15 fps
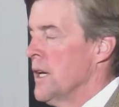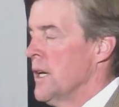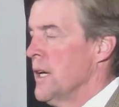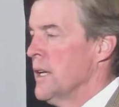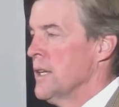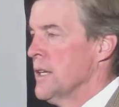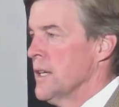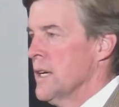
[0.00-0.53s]

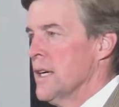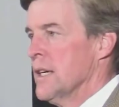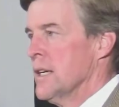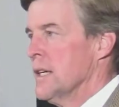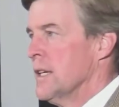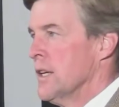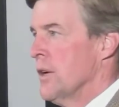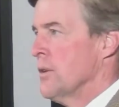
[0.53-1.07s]
And, uh,
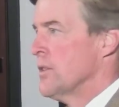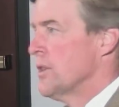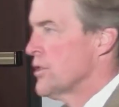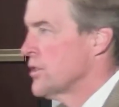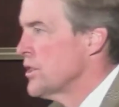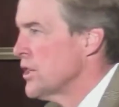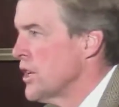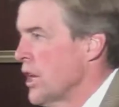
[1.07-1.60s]
you know, it's
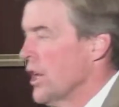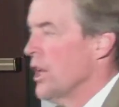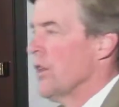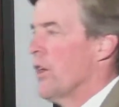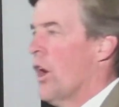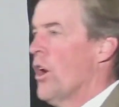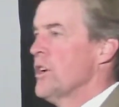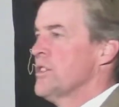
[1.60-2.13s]
just
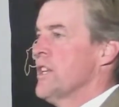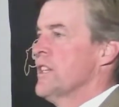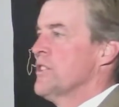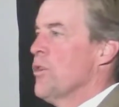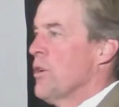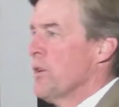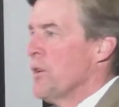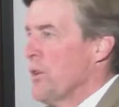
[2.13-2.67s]
the hardest thing is
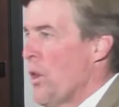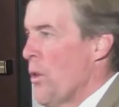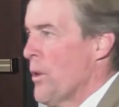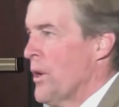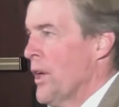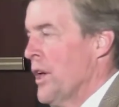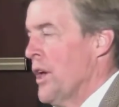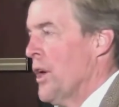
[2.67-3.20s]
going,
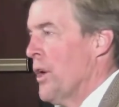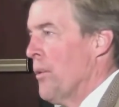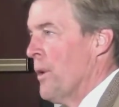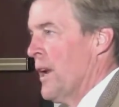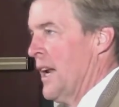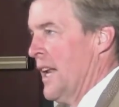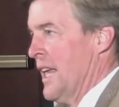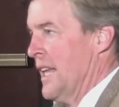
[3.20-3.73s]
knowing
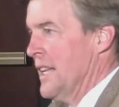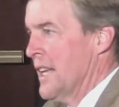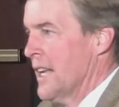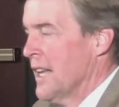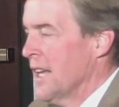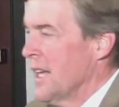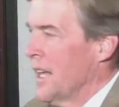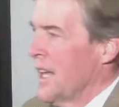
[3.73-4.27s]
when it
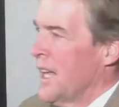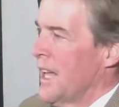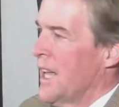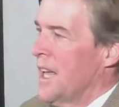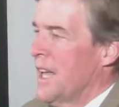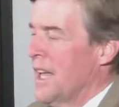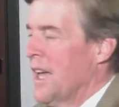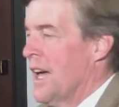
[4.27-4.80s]
ended,
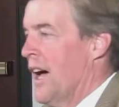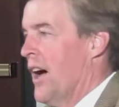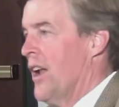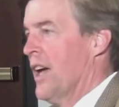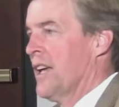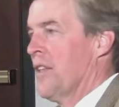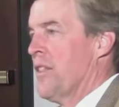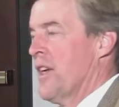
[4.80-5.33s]
all
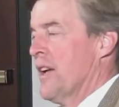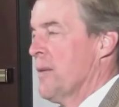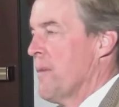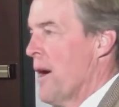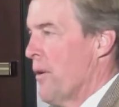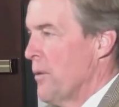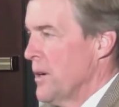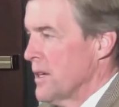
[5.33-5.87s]
I could think
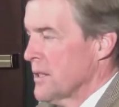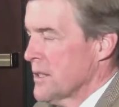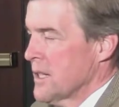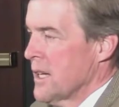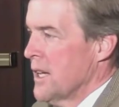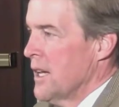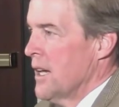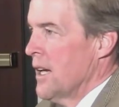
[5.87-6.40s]
about was